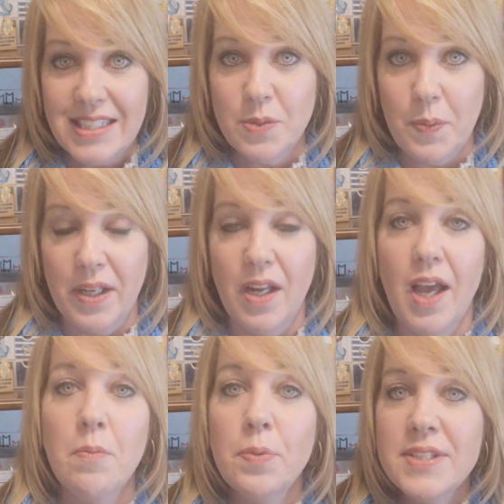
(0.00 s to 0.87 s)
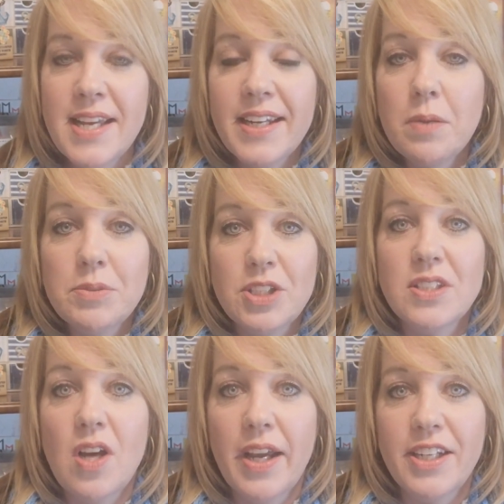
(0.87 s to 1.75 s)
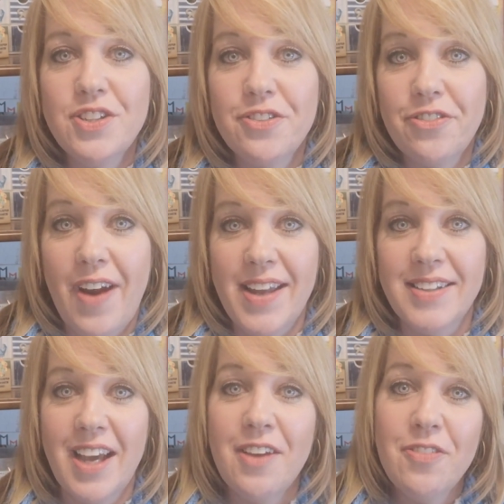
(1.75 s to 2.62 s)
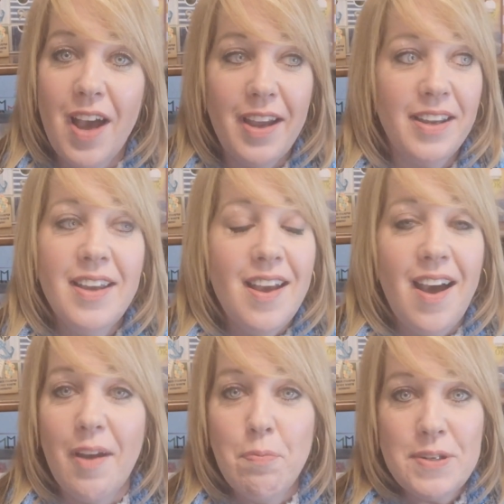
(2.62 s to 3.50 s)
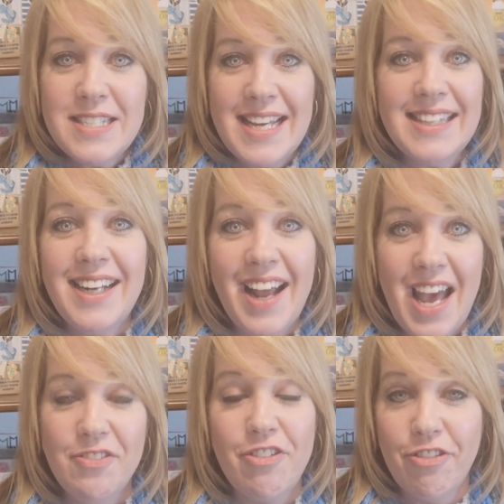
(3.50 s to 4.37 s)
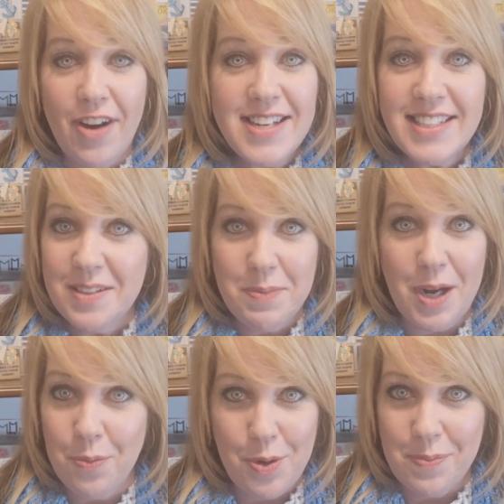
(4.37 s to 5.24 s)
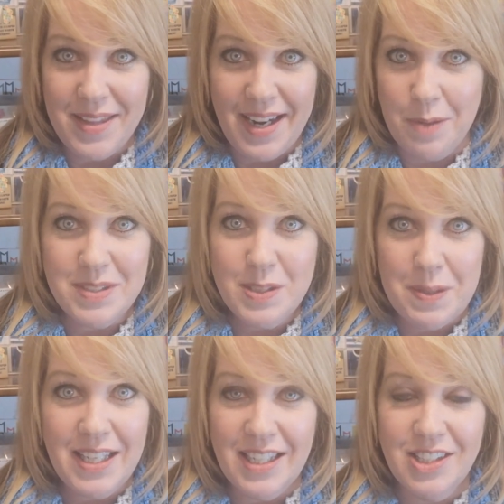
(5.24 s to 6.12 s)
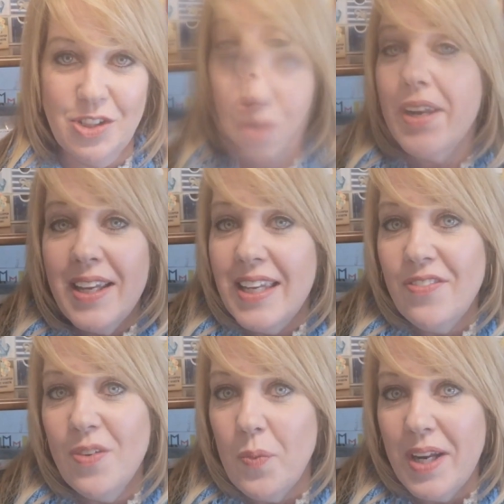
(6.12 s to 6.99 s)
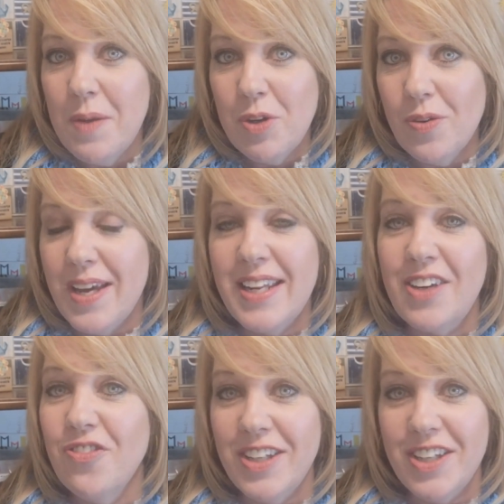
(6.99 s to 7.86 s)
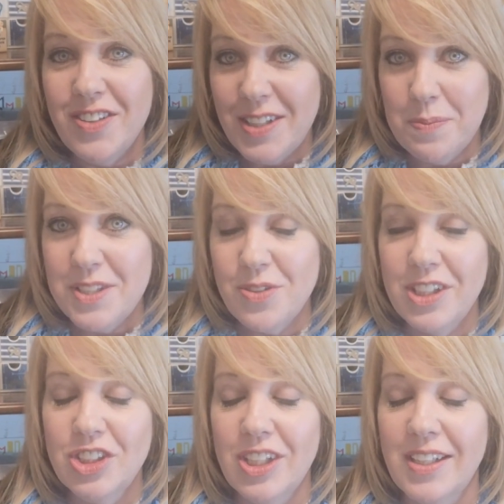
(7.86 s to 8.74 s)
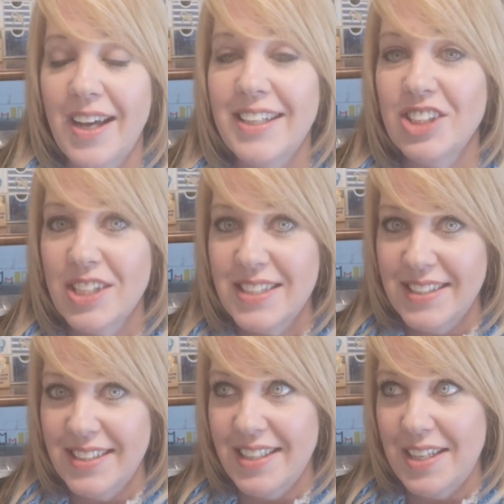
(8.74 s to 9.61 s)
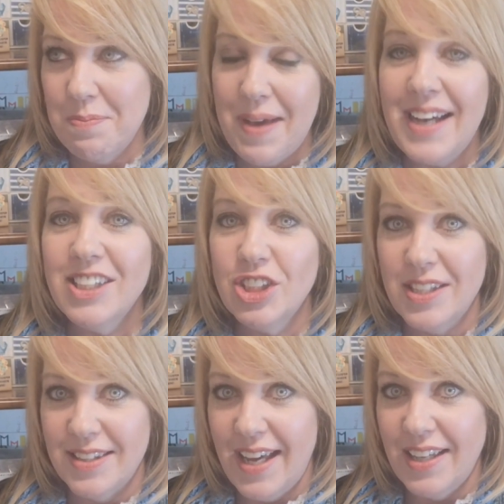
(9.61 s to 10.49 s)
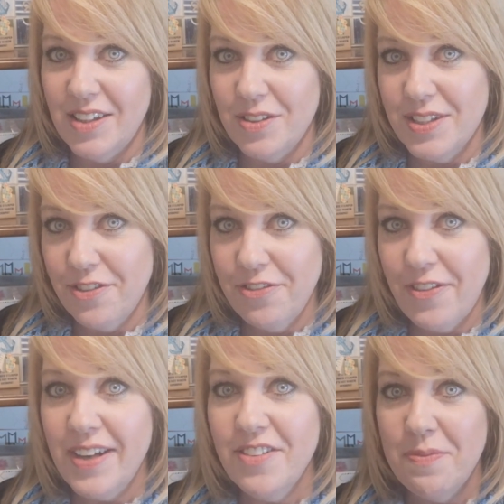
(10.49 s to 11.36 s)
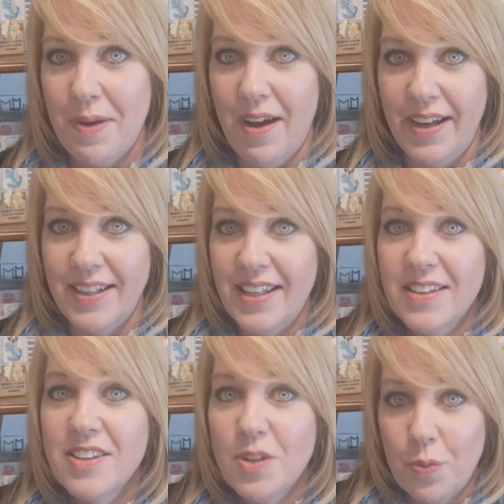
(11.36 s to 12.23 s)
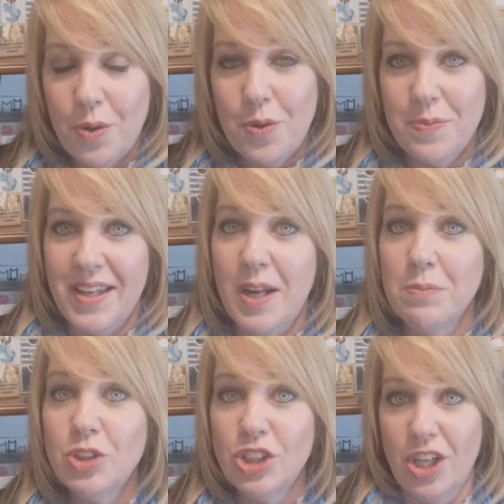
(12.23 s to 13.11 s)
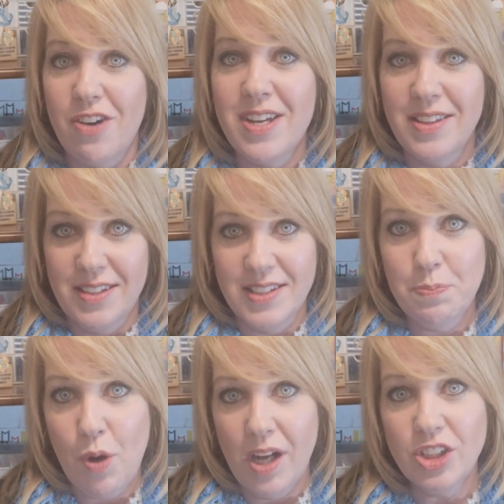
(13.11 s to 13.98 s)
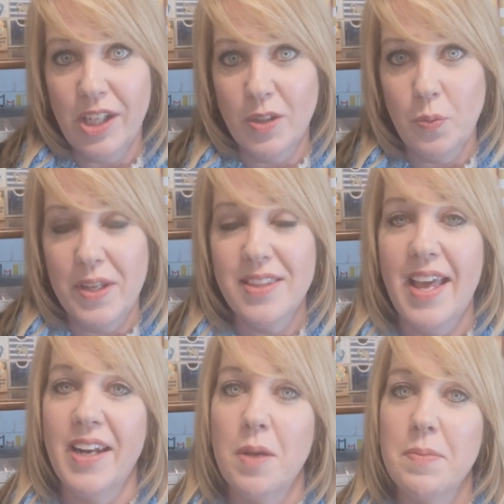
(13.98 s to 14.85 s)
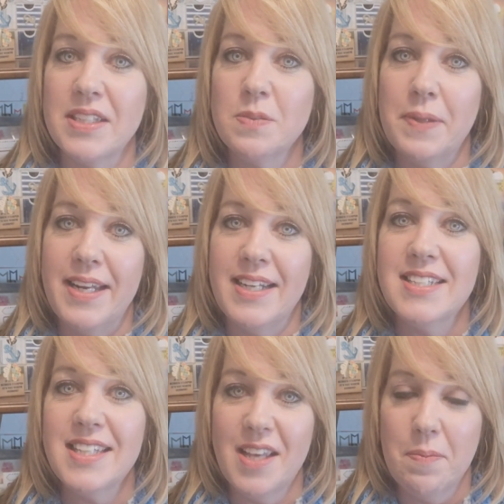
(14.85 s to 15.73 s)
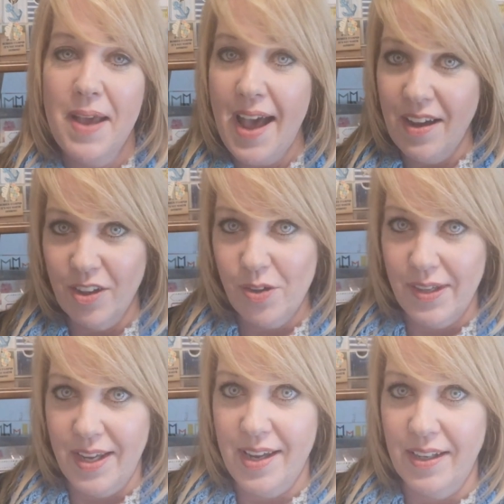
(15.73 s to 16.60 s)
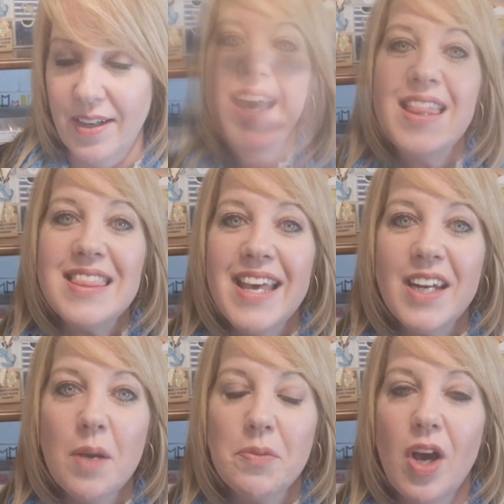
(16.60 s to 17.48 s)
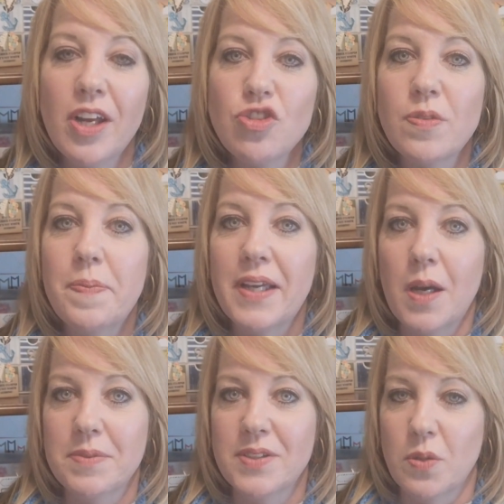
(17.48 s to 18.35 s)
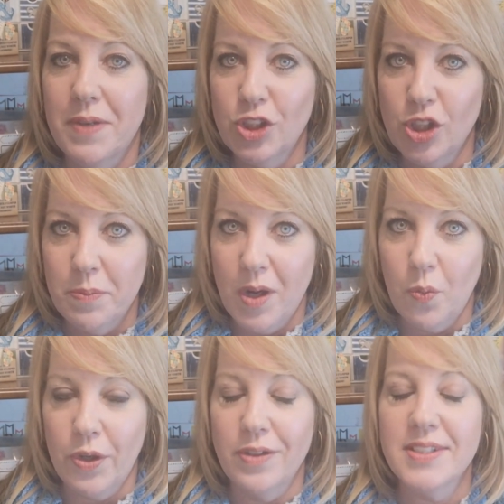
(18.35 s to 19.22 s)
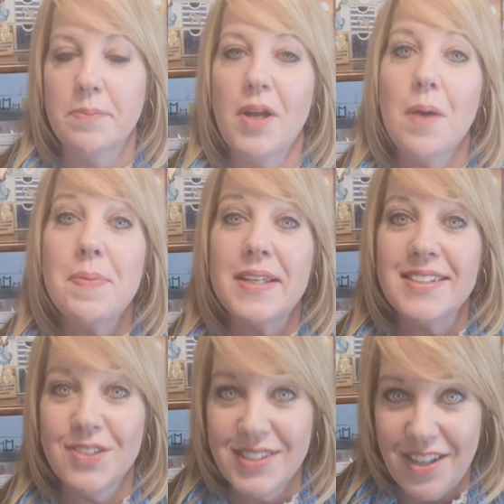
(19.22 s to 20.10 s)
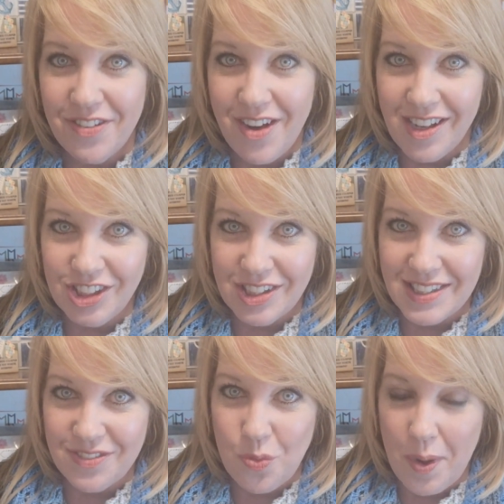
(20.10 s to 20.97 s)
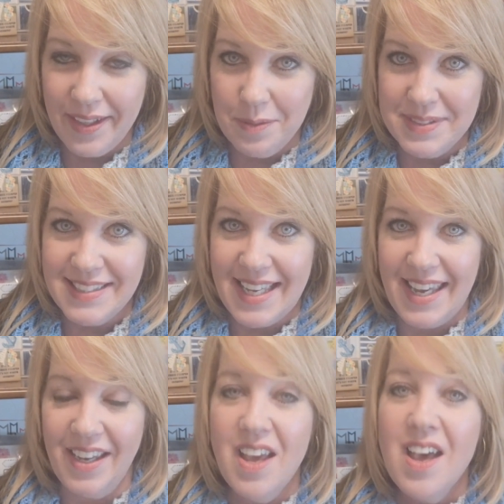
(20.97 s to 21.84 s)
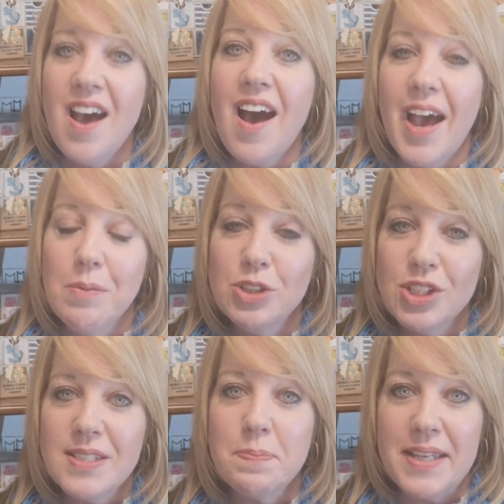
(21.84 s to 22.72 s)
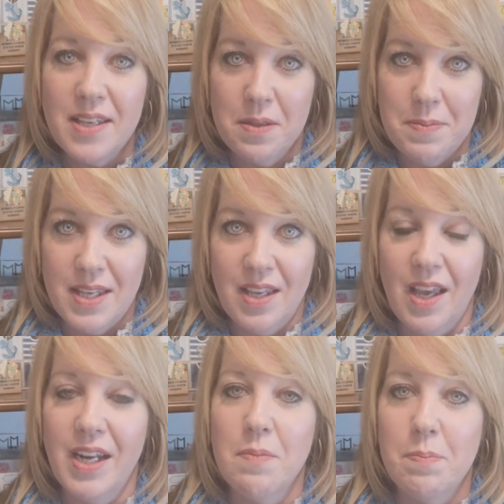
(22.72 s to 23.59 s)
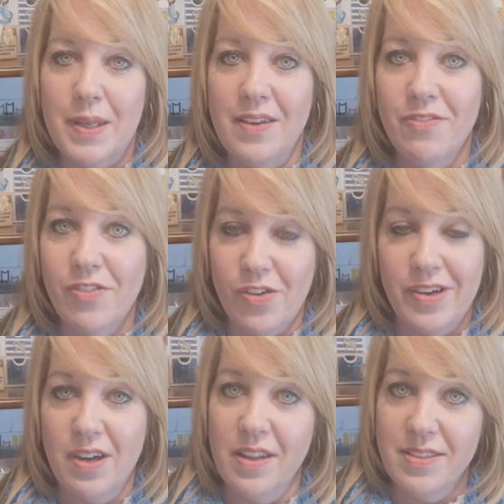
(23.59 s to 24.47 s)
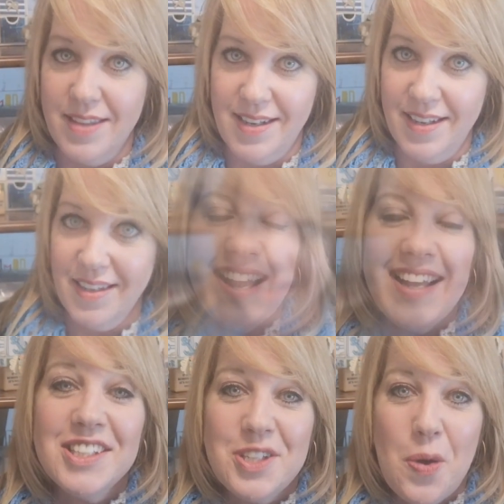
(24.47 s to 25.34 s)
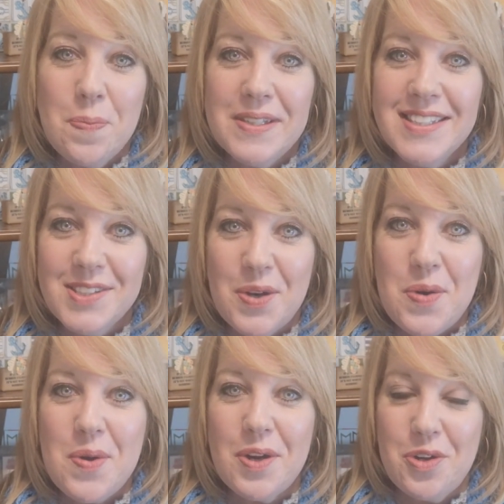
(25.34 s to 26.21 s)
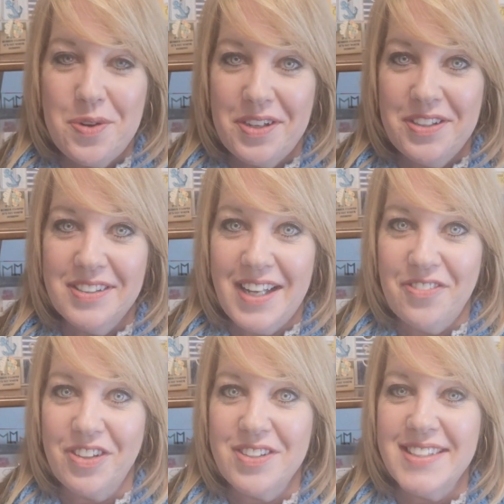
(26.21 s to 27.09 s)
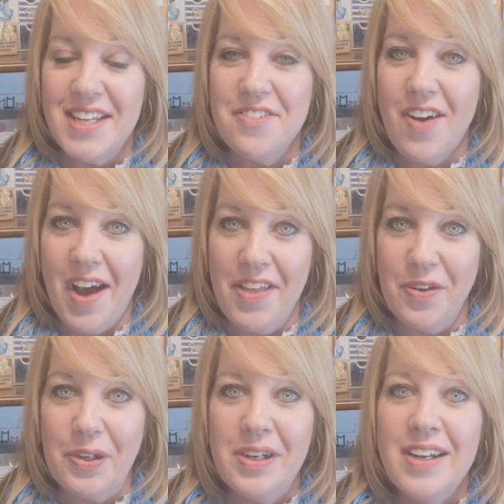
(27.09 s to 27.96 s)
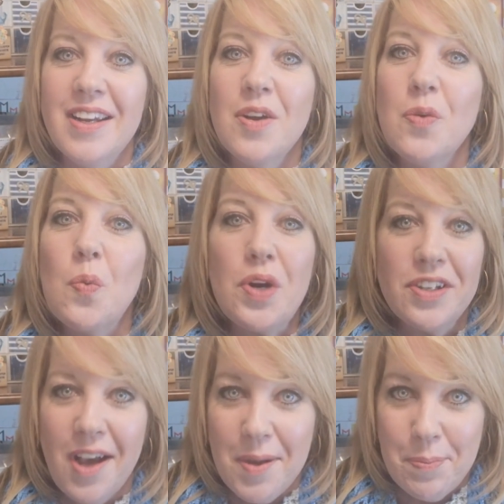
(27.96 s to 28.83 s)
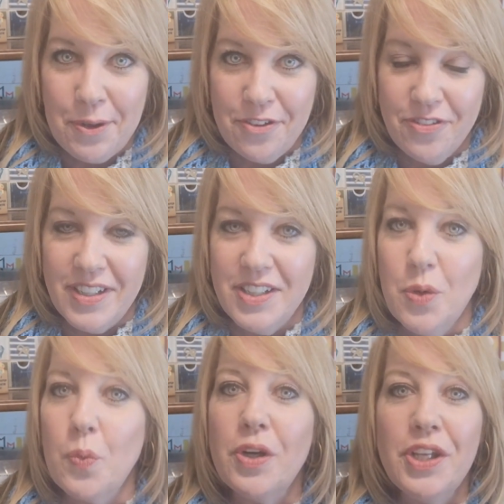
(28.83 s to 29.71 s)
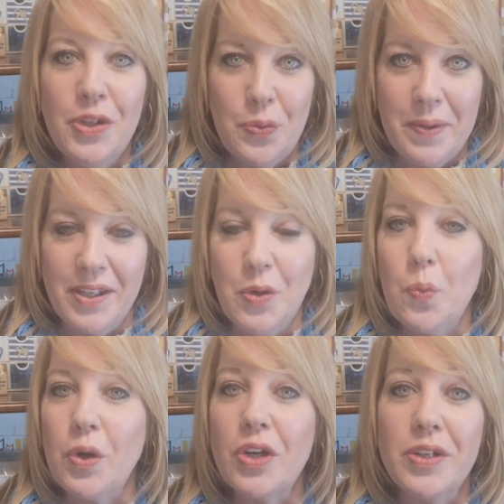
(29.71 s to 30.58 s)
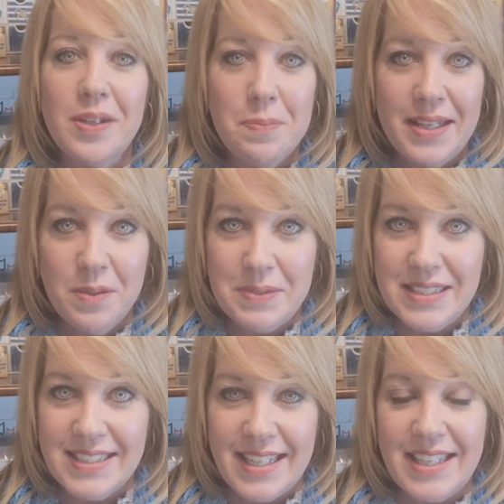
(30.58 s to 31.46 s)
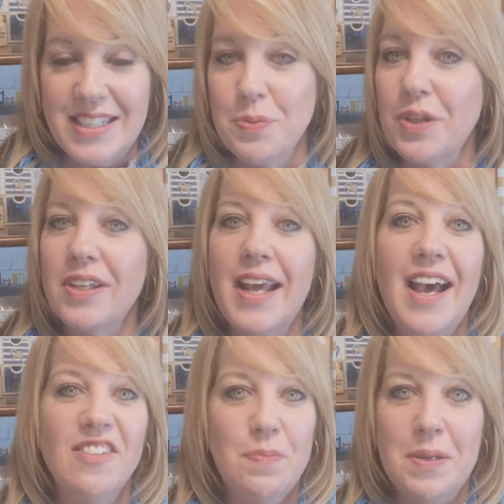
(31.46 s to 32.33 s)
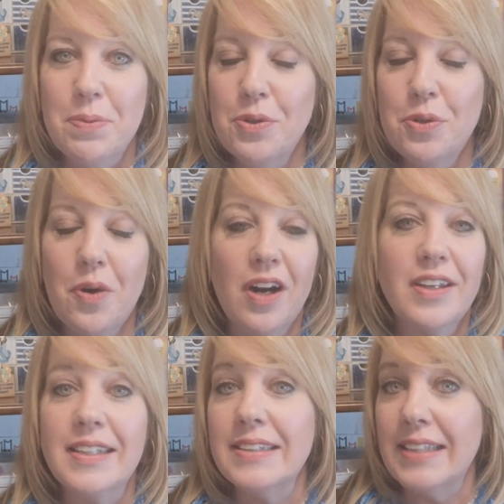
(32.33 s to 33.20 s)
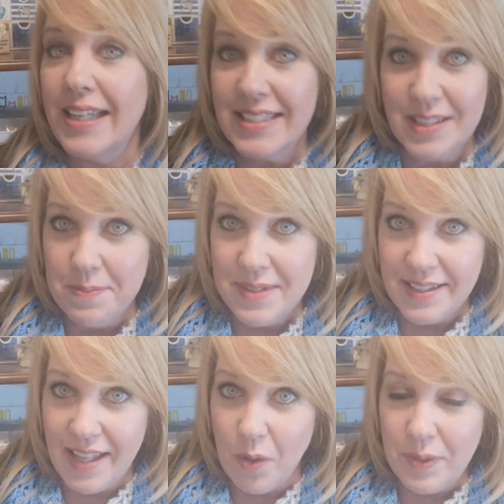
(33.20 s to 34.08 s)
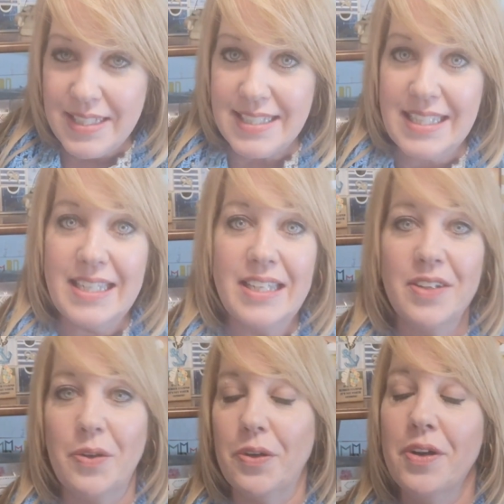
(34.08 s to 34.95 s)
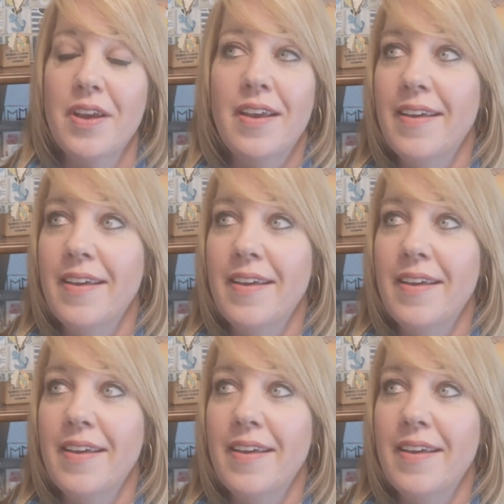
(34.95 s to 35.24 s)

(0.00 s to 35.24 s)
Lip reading: this one, I'm pretending I'm just talking to a friend. I pretend that I have a friend in my room that I'm speaking to. Even when I'm creating a video demonstration, I just imagine that there's a friend of mine in the room that I'm sharing this project with, and I'm explaining to them how to create it. And then I'm not tripping up so much on my words. I'm not being so self-conscious of what I'm saying. I'm just being me, and I'm being very authentic. And don't be so critical of yourself either. We're not perfect. We're human. We're going to make mistakes. We're going to have people who aren't going to like something that we did, or